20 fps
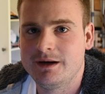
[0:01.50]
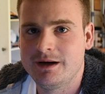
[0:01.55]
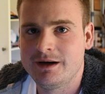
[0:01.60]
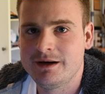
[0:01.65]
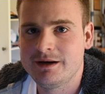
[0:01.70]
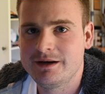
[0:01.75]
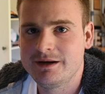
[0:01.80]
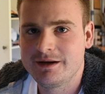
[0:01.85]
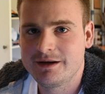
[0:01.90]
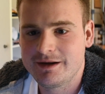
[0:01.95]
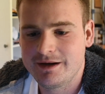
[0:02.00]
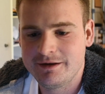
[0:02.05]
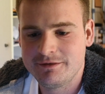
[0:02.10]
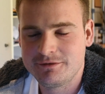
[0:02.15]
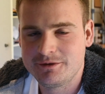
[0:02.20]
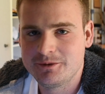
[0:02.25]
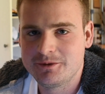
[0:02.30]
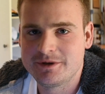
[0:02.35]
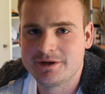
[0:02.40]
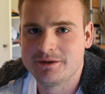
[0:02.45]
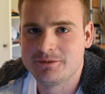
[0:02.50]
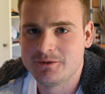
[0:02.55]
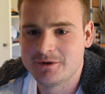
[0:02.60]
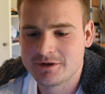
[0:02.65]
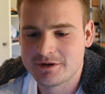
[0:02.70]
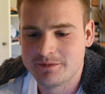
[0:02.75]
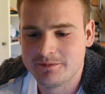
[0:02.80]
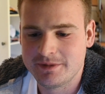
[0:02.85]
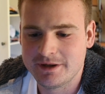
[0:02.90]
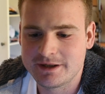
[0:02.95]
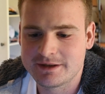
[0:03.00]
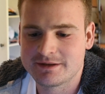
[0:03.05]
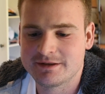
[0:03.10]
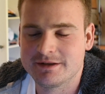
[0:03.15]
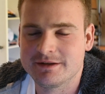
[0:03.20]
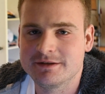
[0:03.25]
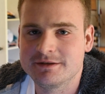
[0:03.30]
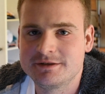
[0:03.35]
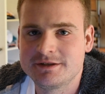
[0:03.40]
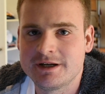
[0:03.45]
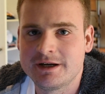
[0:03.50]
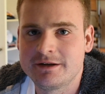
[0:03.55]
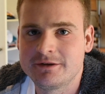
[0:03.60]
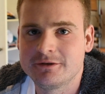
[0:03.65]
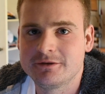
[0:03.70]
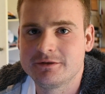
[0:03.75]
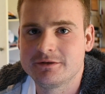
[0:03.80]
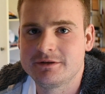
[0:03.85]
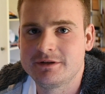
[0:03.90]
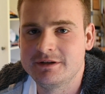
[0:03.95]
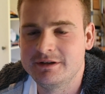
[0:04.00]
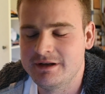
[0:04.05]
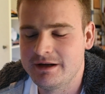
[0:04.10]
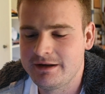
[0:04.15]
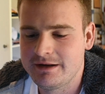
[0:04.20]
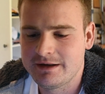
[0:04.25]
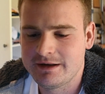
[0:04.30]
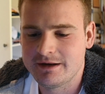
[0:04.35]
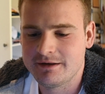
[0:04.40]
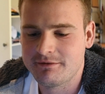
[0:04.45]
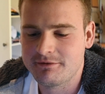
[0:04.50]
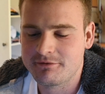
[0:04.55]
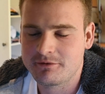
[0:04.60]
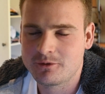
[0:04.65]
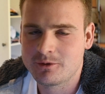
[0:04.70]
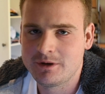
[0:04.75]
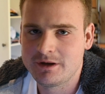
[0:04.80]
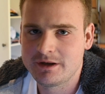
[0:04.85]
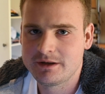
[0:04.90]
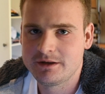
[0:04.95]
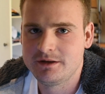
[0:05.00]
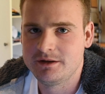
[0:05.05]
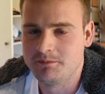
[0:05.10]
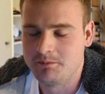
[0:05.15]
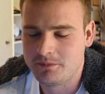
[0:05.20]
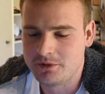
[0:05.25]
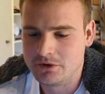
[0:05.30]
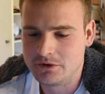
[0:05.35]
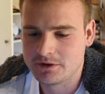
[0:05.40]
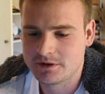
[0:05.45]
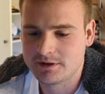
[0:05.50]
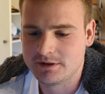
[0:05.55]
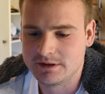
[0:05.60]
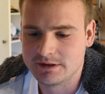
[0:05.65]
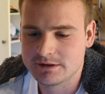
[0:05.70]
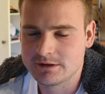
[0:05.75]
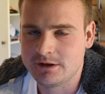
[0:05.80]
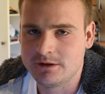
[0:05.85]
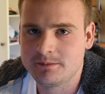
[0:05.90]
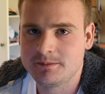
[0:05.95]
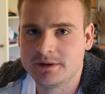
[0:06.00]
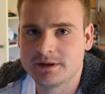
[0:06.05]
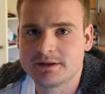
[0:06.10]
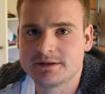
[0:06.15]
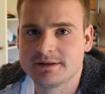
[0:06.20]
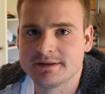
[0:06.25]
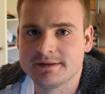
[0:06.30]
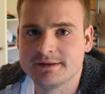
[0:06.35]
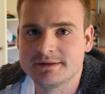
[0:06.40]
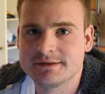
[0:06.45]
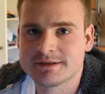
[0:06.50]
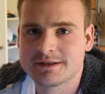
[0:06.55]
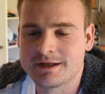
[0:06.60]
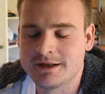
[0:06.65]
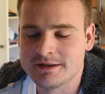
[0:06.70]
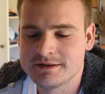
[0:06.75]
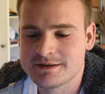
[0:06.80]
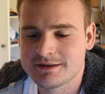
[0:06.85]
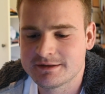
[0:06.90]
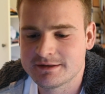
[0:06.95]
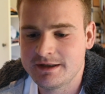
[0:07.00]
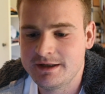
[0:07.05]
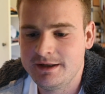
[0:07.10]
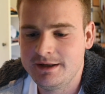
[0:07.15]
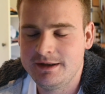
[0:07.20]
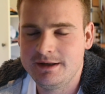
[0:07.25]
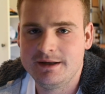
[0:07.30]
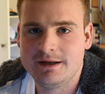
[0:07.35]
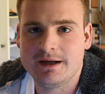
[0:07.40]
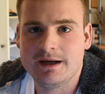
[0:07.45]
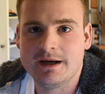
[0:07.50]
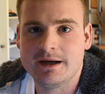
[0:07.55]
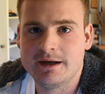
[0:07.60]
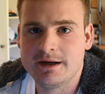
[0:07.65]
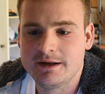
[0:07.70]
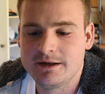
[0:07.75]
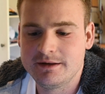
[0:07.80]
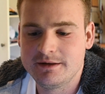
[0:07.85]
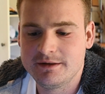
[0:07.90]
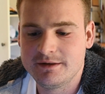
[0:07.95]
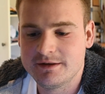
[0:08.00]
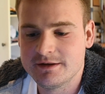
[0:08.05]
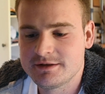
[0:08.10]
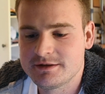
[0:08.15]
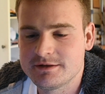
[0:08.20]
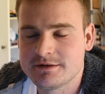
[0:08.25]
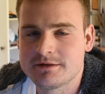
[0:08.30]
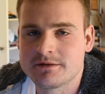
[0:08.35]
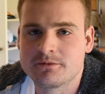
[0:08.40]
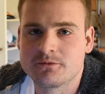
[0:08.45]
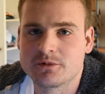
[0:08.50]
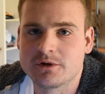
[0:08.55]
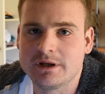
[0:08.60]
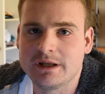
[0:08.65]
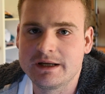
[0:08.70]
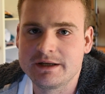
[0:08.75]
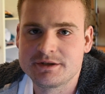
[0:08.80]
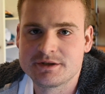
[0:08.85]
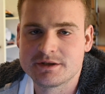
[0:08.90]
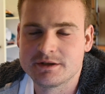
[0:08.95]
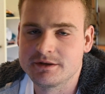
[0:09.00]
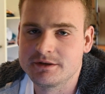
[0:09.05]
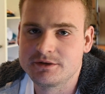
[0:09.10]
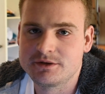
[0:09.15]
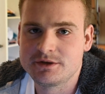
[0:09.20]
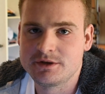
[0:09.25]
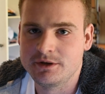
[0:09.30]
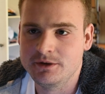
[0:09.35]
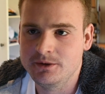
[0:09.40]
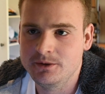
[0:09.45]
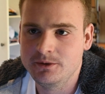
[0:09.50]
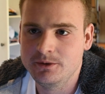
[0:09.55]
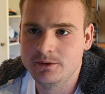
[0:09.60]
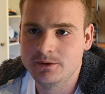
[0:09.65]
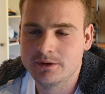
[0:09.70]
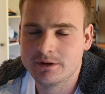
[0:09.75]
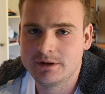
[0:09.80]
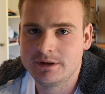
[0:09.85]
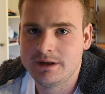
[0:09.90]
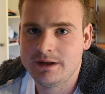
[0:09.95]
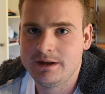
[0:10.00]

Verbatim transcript: Hi everyone and welcome back to the channel. Today I have quite an important topic to discuss and this is in relation to